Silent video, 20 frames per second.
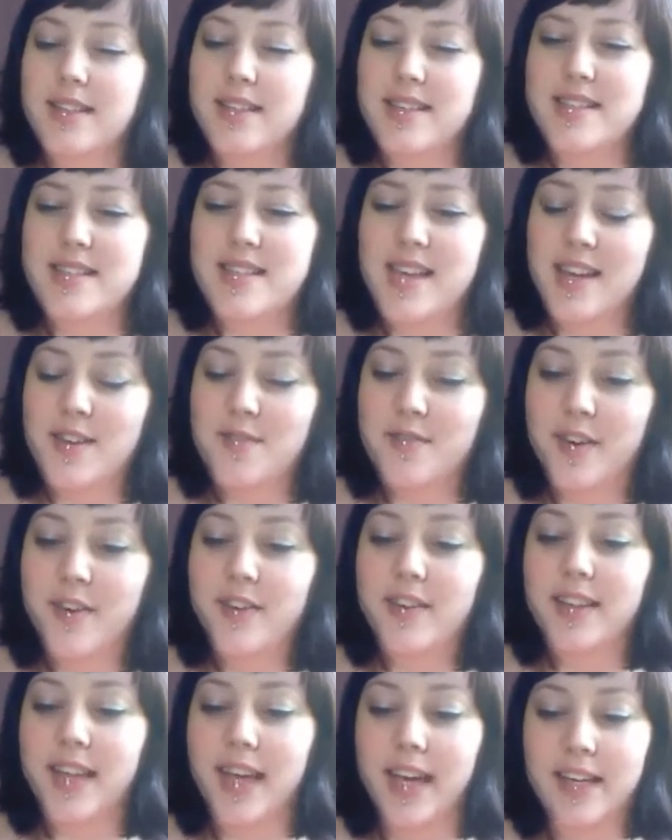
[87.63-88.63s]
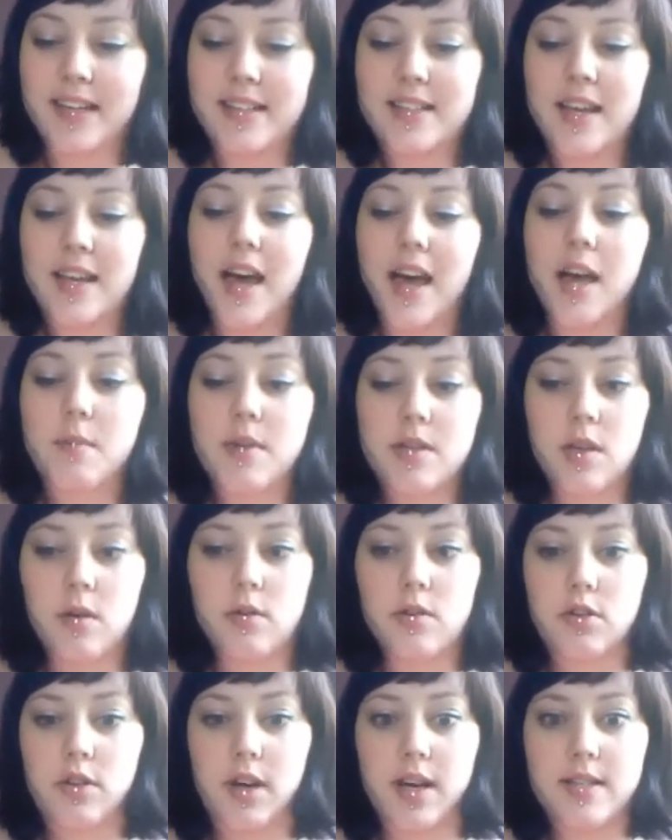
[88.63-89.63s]
"Is not it very late? I must go
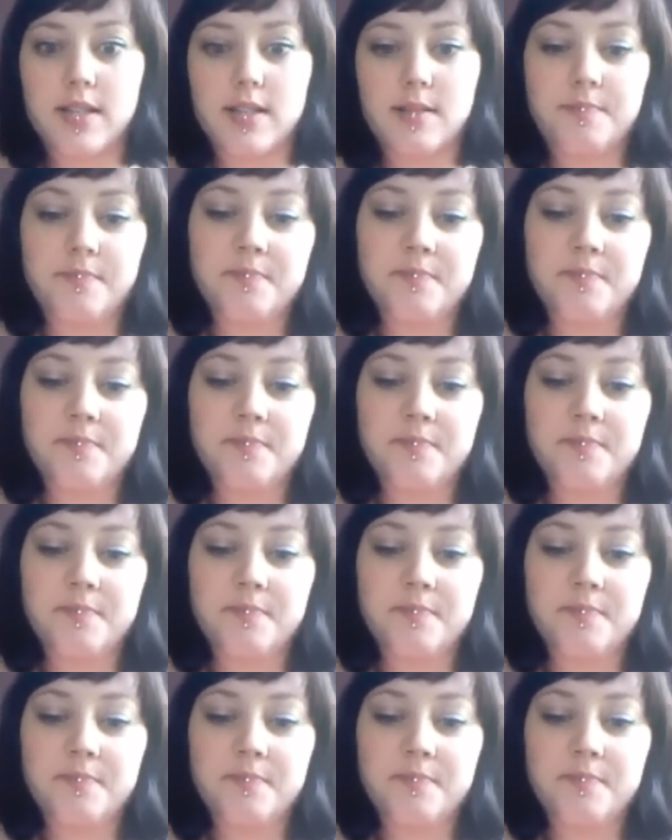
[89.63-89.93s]
and dress."